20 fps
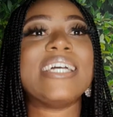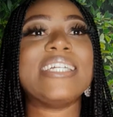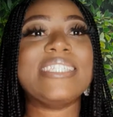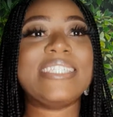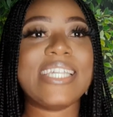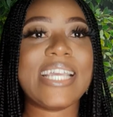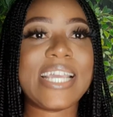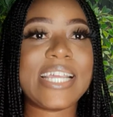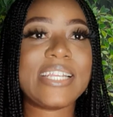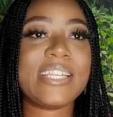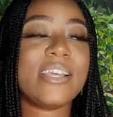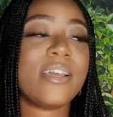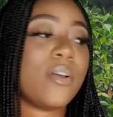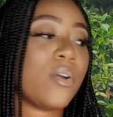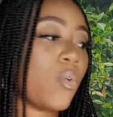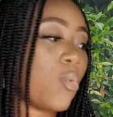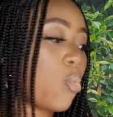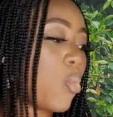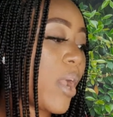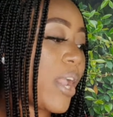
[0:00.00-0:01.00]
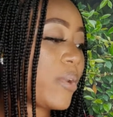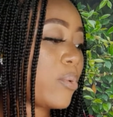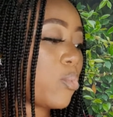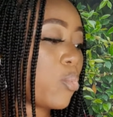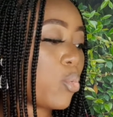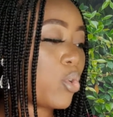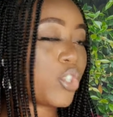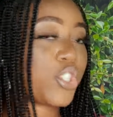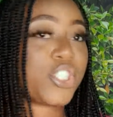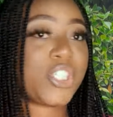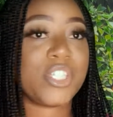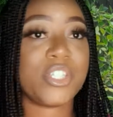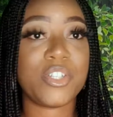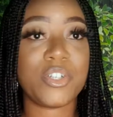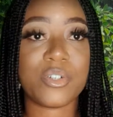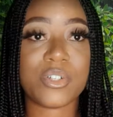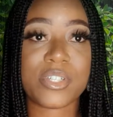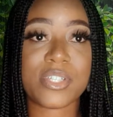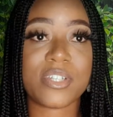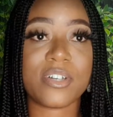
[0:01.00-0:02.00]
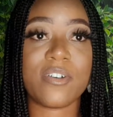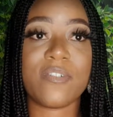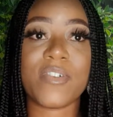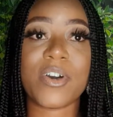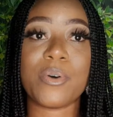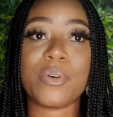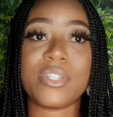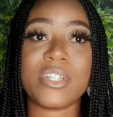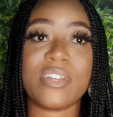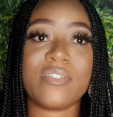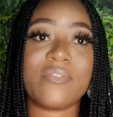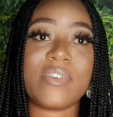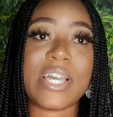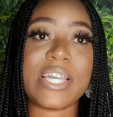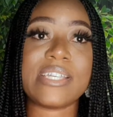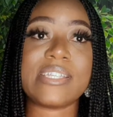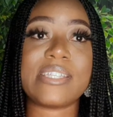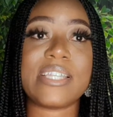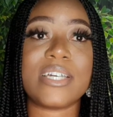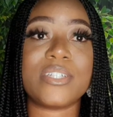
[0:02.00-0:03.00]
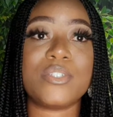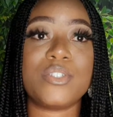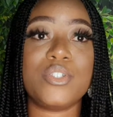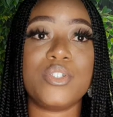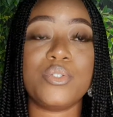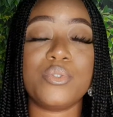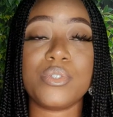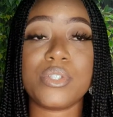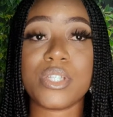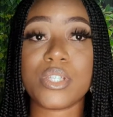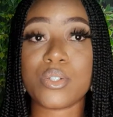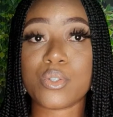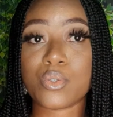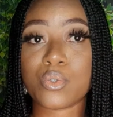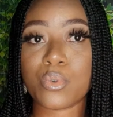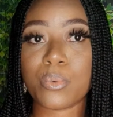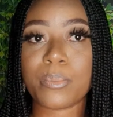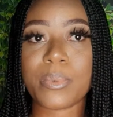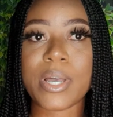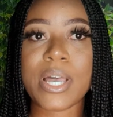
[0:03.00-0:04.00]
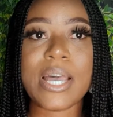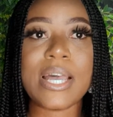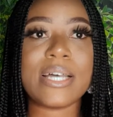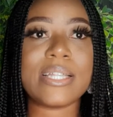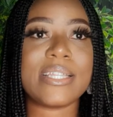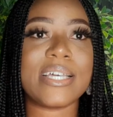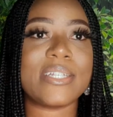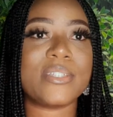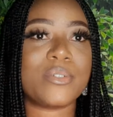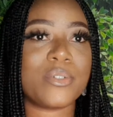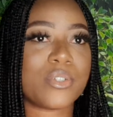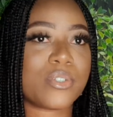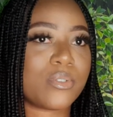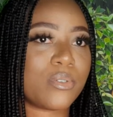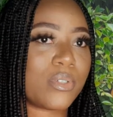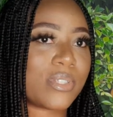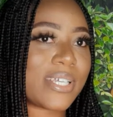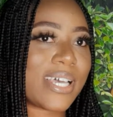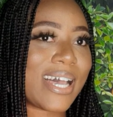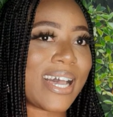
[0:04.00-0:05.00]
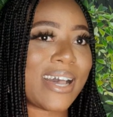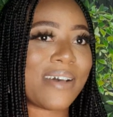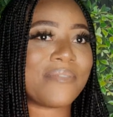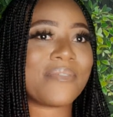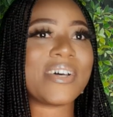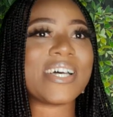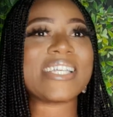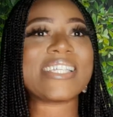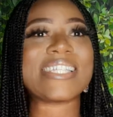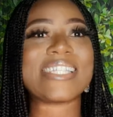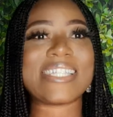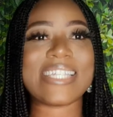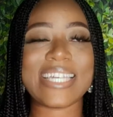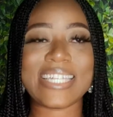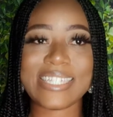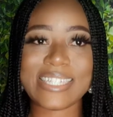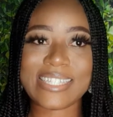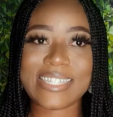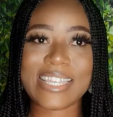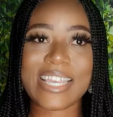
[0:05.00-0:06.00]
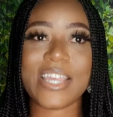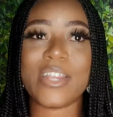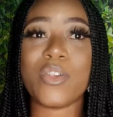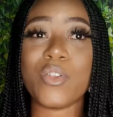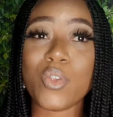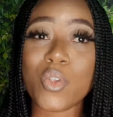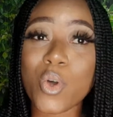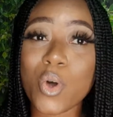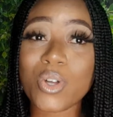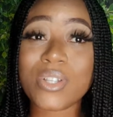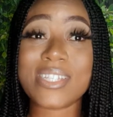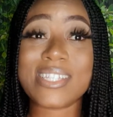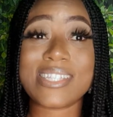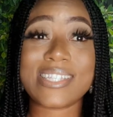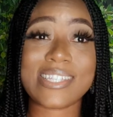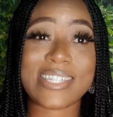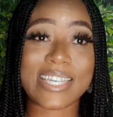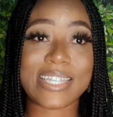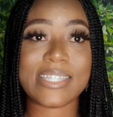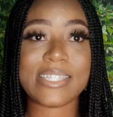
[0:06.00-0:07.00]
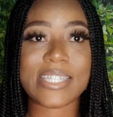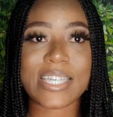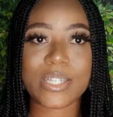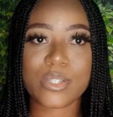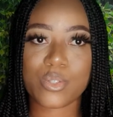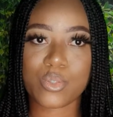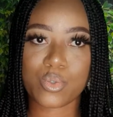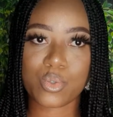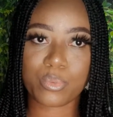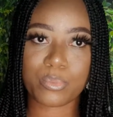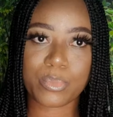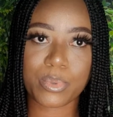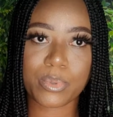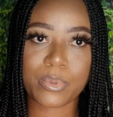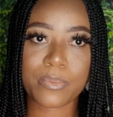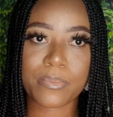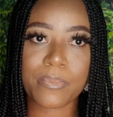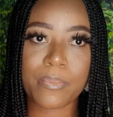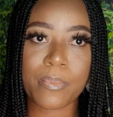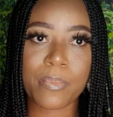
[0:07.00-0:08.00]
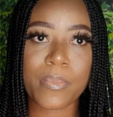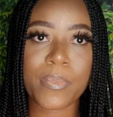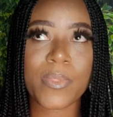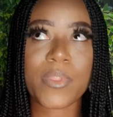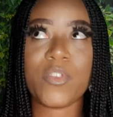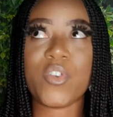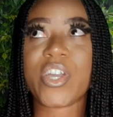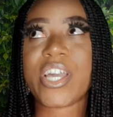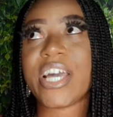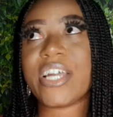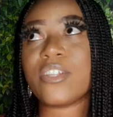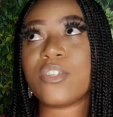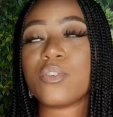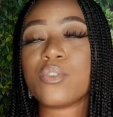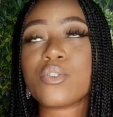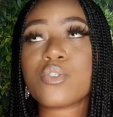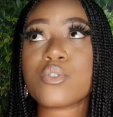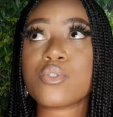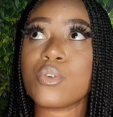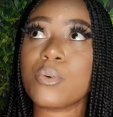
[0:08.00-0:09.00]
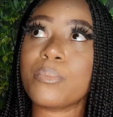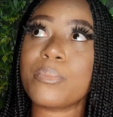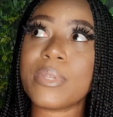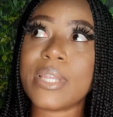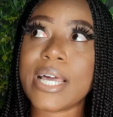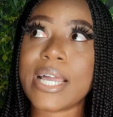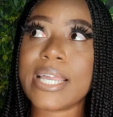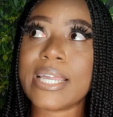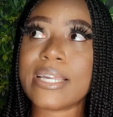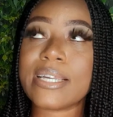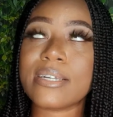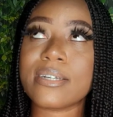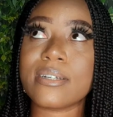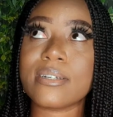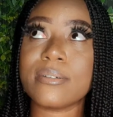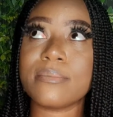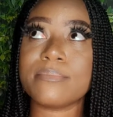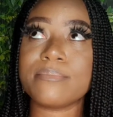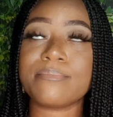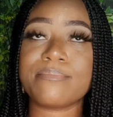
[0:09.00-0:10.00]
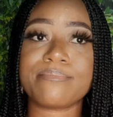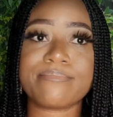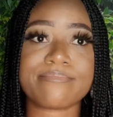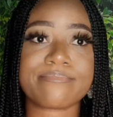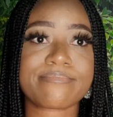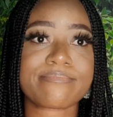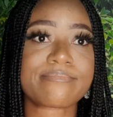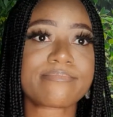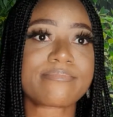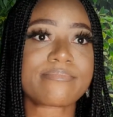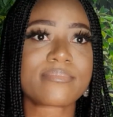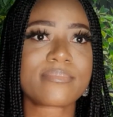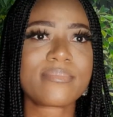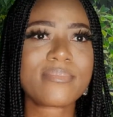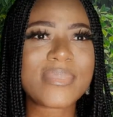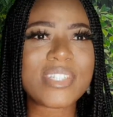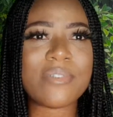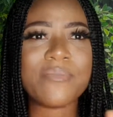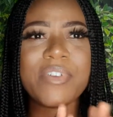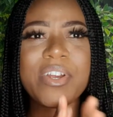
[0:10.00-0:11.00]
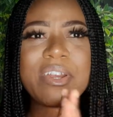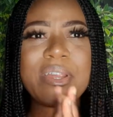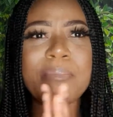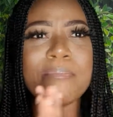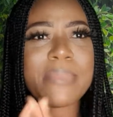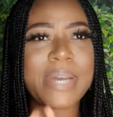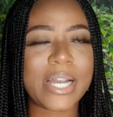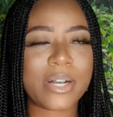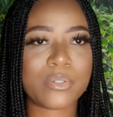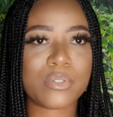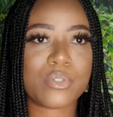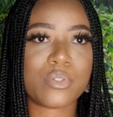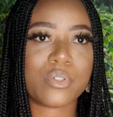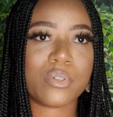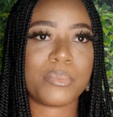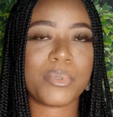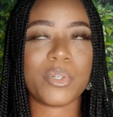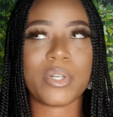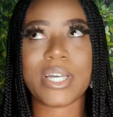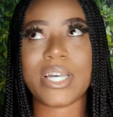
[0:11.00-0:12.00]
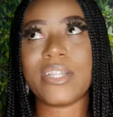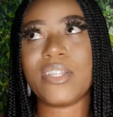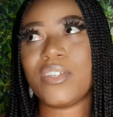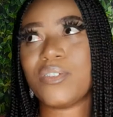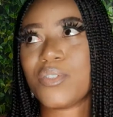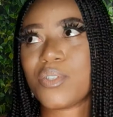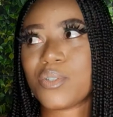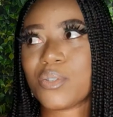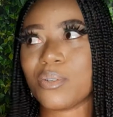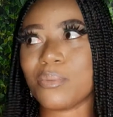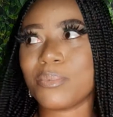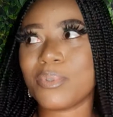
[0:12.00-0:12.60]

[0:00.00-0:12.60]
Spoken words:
Then when washing yourself, I would advise that you use a soap that does not have scent, a non-scented soap. You can use soap like very mild soap. You can use soap,